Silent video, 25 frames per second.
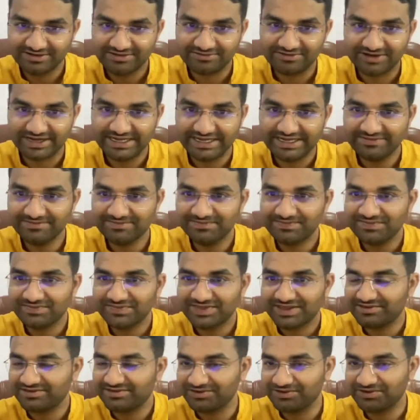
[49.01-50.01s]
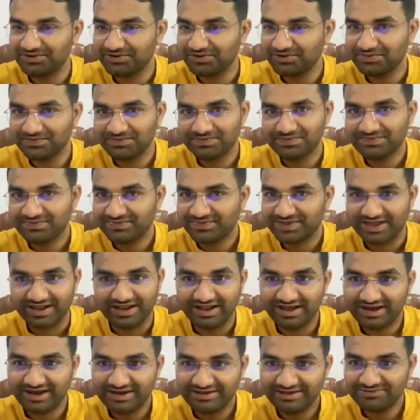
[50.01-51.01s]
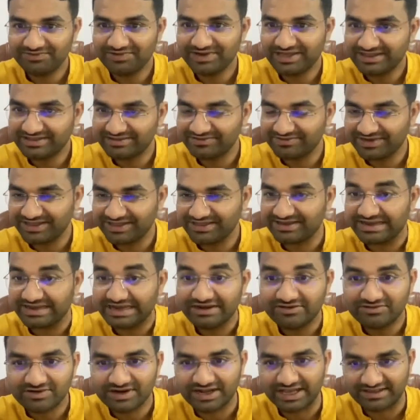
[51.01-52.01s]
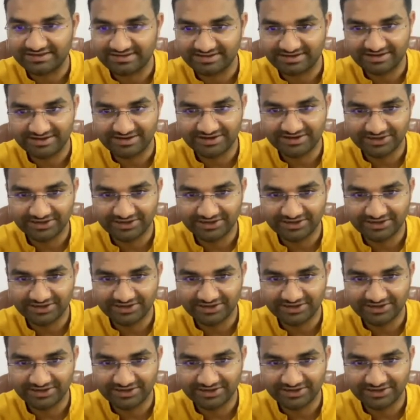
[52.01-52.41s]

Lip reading: Fine. So learn with interest.